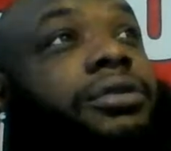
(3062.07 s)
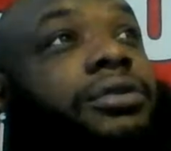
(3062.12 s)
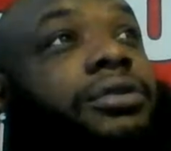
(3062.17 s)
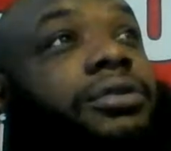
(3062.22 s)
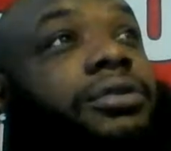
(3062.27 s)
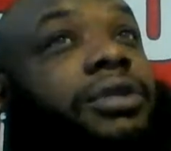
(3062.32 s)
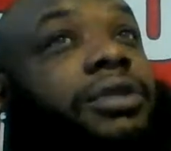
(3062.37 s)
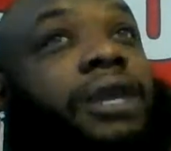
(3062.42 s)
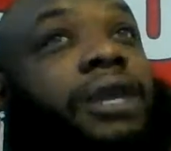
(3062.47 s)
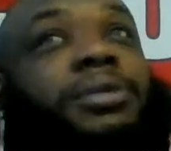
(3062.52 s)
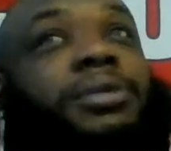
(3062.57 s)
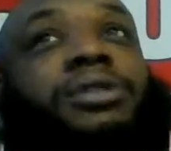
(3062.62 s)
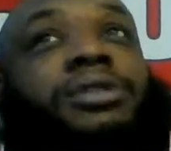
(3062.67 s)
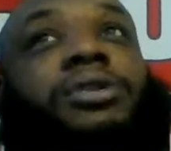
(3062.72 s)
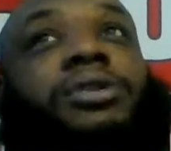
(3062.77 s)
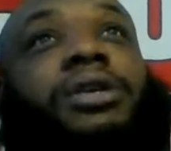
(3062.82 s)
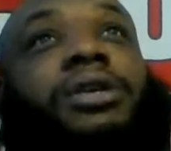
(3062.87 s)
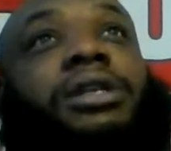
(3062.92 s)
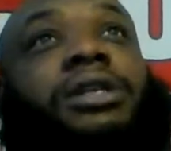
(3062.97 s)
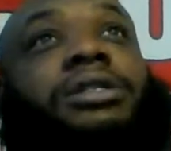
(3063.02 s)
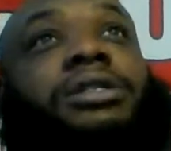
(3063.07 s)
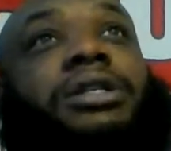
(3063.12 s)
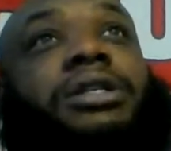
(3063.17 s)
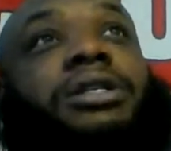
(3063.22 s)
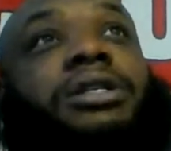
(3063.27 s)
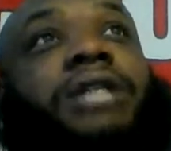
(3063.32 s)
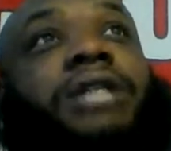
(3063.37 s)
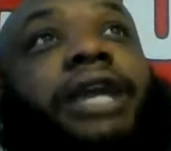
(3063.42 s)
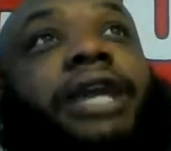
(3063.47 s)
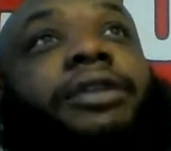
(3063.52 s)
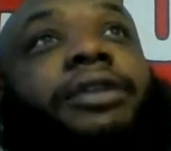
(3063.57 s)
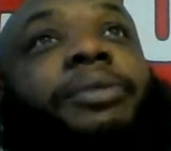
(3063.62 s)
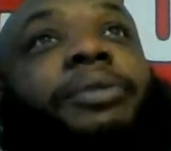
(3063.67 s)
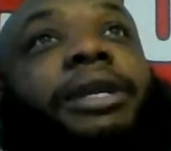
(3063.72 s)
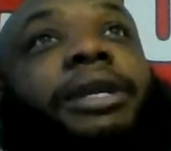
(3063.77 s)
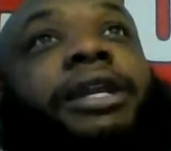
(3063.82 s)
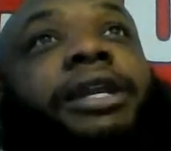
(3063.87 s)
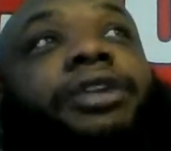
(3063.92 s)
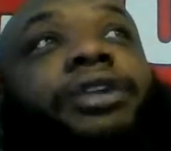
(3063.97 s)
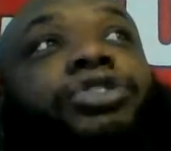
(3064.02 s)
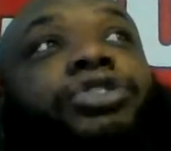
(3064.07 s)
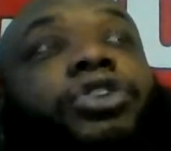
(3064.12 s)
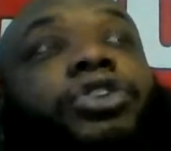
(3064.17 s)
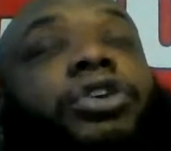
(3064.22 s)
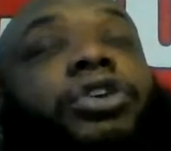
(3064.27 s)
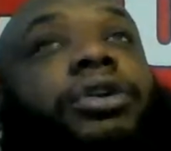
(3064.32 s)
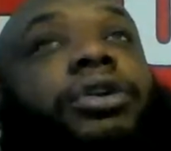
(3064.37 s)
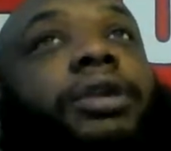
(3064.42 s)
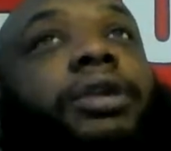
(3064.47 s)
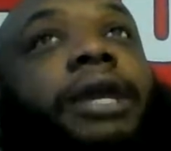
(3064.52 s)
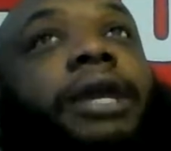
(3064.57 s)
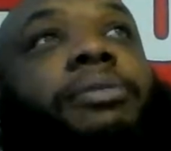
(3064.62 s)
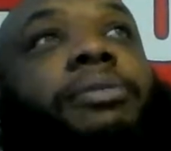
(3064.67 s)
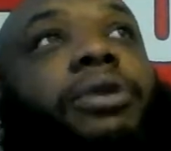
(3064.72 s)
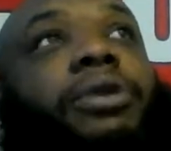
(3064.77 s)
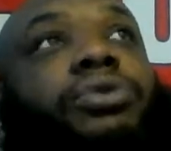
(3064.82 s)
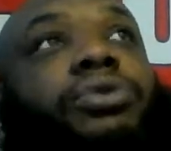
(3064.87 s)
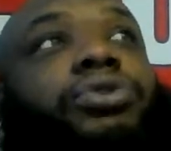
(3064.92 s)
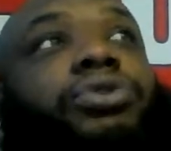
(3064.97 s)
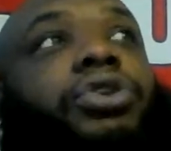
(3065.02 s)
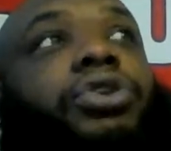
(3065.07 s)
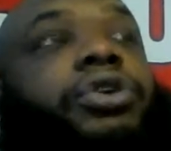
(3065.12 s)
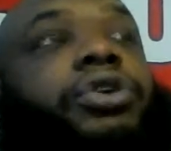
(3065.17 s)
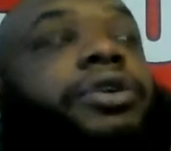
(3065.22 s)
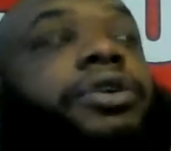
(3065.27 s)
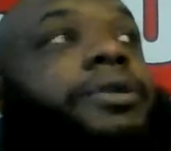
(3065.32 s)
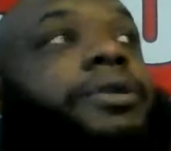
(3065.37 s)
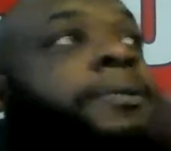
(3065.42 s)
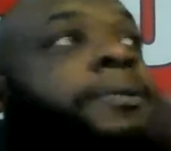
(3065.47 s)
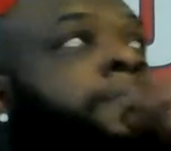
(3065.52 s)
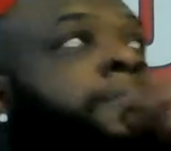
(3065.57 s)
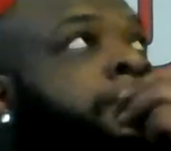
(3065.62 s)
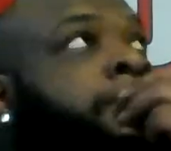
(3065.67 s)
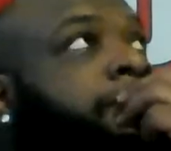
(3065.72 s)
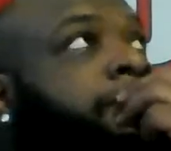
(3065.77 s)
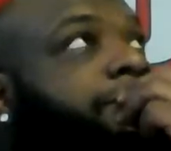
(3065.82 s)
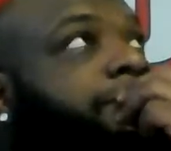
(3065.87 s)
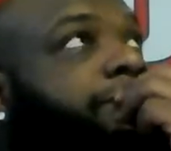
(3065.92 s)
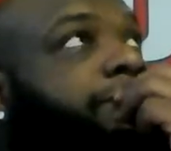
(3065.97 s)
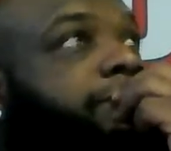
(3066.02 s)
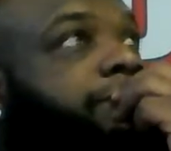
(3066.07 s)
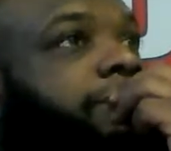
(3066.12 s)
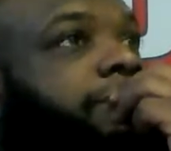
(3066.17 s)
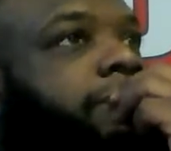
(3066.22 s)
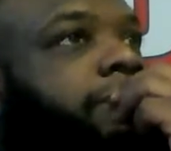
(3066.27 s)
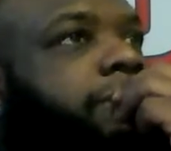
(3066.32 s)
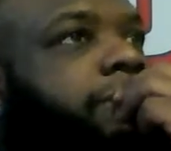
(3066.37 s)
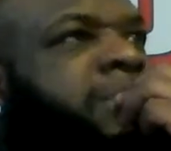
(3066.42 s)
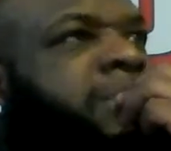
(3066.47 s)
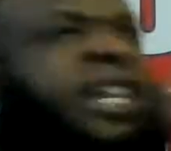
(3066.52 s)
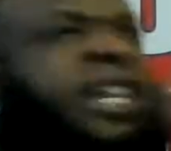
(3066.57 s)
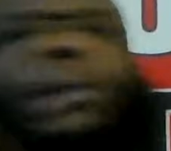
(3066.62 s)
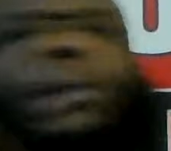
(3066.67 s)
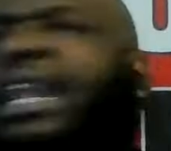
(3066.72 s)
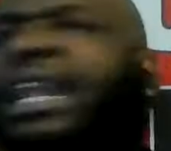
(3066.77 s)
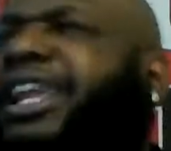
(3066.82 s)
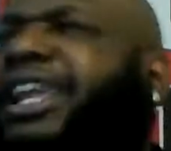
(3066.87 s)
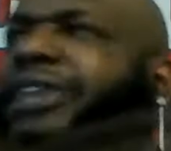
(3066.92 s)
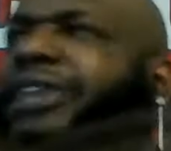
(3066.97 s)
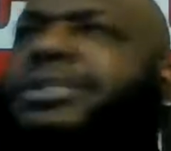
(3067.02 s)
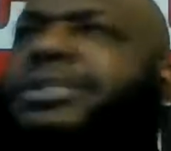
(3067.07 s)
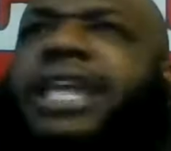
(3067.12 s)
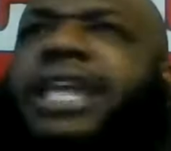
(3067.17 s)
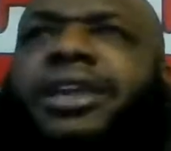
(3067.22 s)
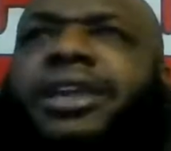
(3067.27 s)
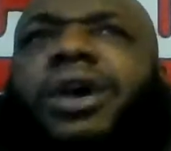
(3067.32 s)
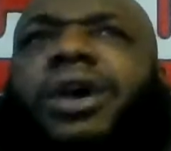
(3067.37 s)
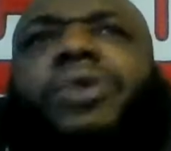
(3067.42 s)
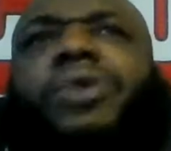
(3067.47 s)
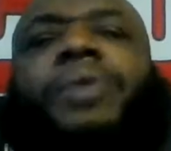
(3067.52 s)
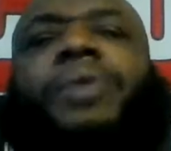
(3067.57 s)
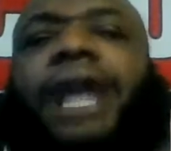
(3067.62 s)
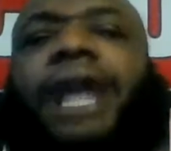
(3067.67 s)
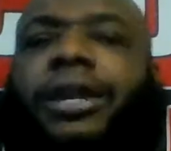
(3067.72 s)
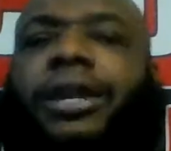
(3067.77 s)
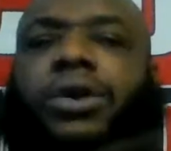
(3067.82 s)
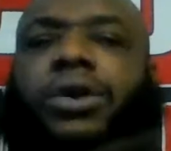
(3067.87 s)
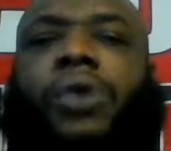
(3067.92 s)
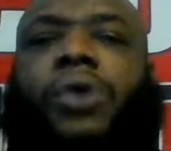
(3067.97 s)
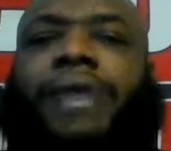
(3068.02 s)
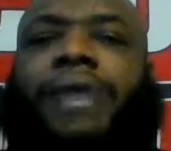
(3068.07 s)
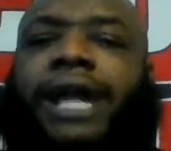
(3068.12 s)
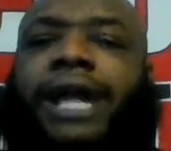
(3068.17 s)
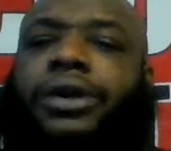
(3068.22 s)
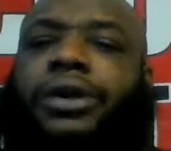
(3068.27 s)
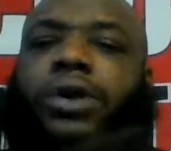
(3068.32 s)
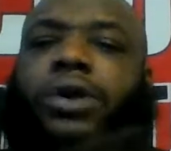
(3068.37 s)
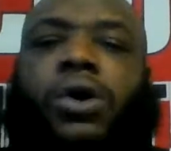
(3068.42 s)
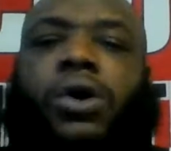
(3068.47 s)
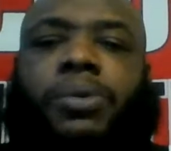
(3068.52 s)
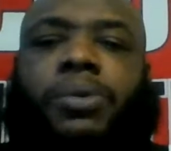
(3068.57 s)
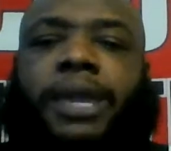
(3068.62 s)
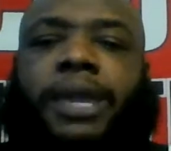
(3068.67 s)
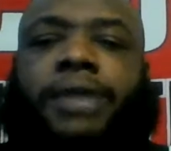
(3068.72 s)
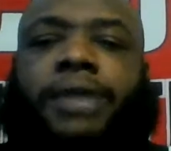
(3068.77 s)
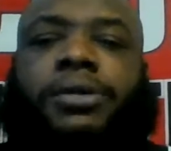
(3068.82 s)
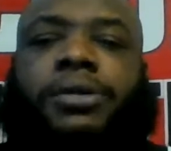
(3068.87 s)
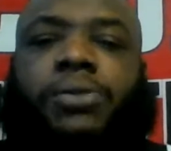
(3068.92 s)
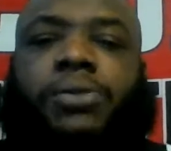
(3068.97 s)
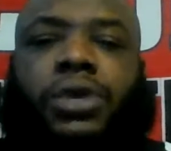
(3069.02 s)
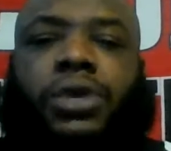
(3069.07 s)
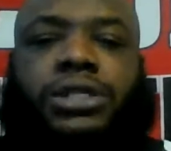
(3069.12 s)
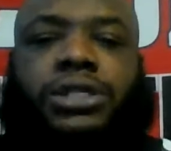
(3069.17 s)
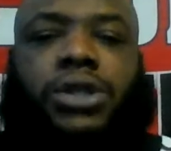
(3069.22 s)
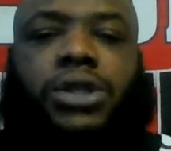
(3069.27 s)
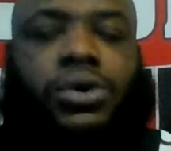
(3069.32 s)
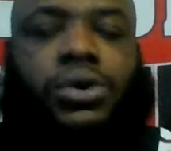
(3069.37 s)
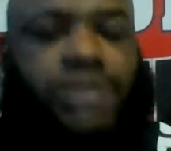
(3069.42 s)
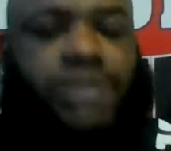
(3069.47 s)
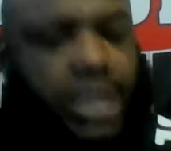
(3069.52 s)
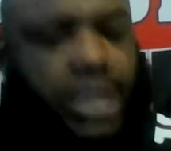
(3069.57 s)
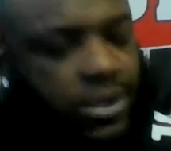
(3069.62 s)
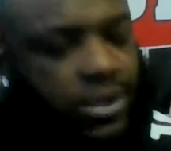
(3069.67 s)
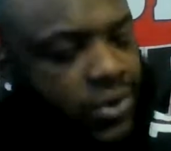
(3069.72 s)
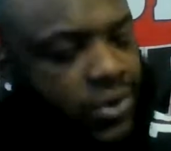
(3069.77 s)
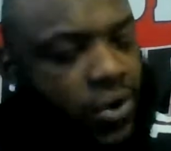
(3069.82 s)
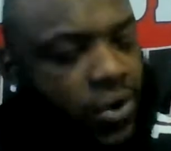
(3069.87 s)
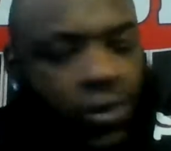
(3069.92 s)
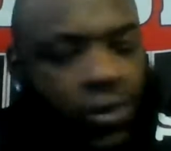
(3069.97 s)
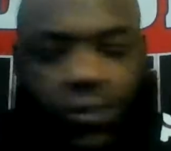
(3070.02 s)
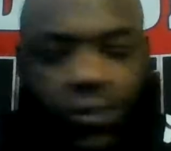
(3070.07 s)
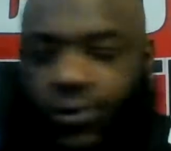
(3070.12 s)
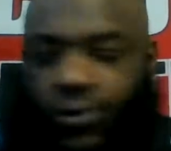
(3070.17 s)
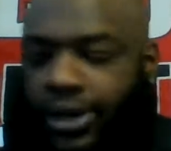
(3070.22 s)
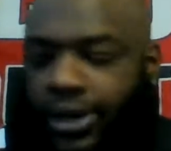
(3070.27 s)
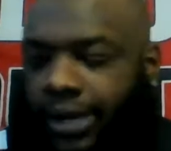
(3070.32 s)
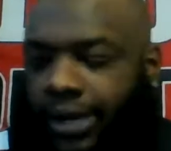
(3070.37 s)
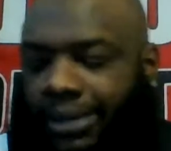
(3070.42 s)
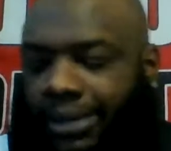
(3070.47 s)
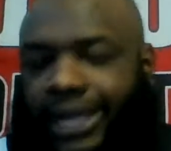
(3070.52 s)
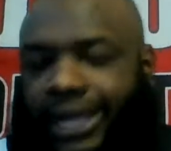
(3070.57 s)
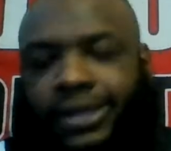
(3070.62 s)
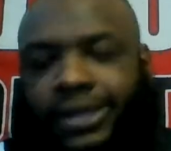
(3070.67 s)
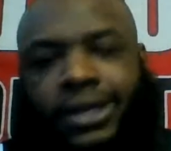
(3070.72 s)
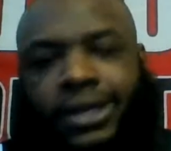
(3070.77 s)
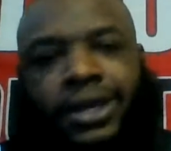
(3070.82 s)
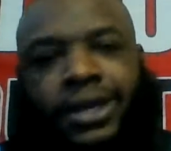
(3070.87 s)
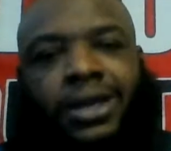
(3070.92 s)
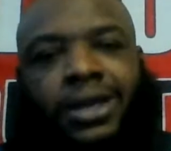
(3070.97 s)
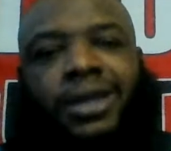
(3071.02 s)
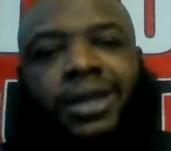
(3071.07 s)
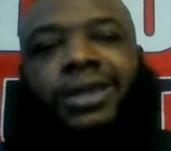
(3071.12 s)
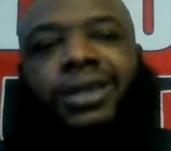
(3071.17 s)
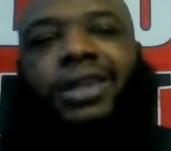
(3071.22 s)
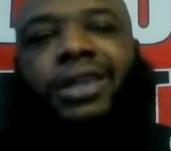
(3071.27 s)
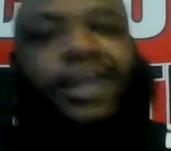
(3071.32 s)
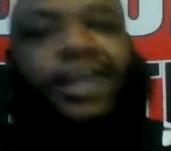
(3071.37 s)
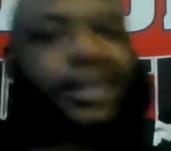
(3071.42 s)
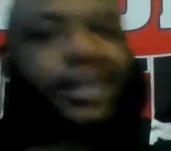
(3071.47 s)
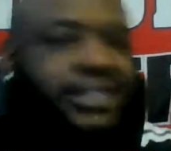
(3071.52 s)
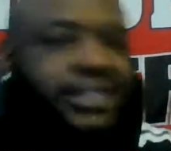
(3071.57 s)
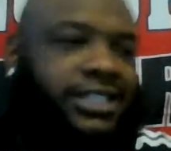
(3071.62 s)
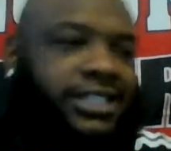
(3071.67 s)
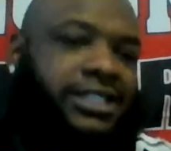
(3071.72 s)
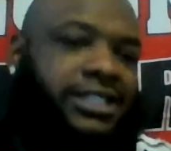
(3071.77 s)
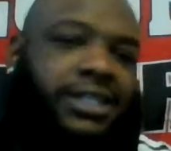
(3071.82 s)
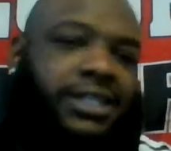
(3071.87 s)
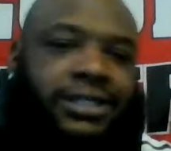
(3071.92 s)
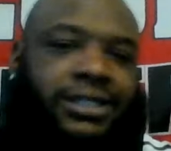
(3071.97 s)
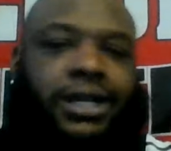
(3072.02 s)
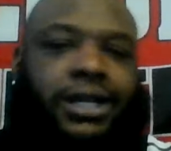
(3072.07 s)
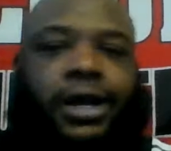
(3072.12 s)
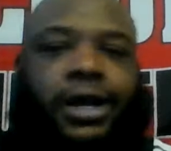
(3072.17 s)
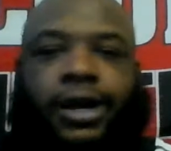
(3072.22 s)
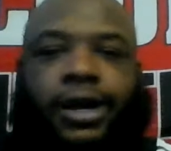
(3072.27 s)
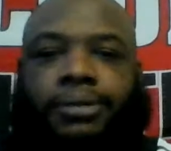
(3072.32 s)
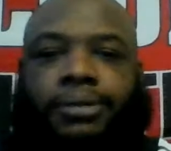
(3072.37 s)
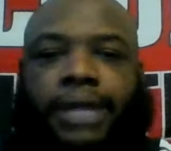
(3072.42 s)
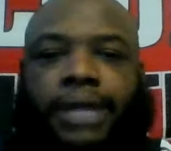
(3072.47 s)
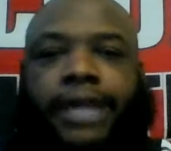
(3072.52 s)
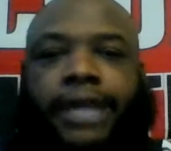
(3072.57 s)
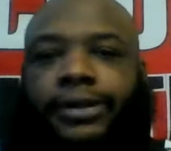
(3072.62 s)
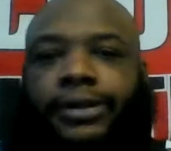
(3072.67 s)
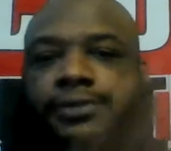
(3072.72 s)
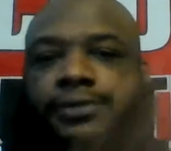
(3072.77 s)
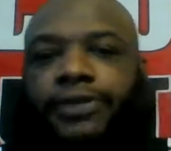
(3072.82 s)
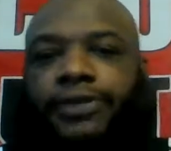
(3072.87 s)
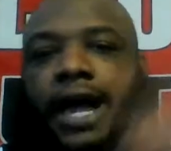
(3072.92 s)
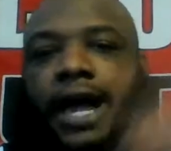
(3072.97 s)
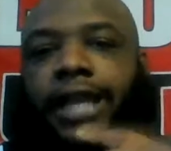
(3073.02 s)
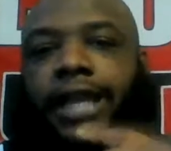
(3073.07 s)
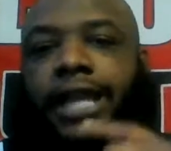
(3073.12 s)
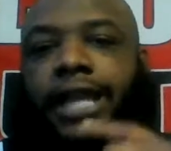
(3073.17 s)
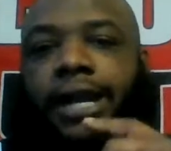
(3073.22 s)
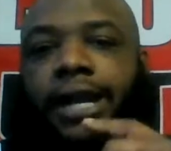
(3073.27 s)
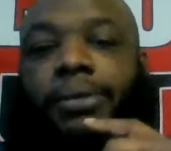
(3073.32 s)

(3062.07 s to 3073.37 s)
No, it's like the beginning of third, like middle of third. And my lady was like, yo, we gotta go, babe. Come on, let's go. It's getting cold. And I'm like, yeah, this shit's a dub. Like, Fire not coming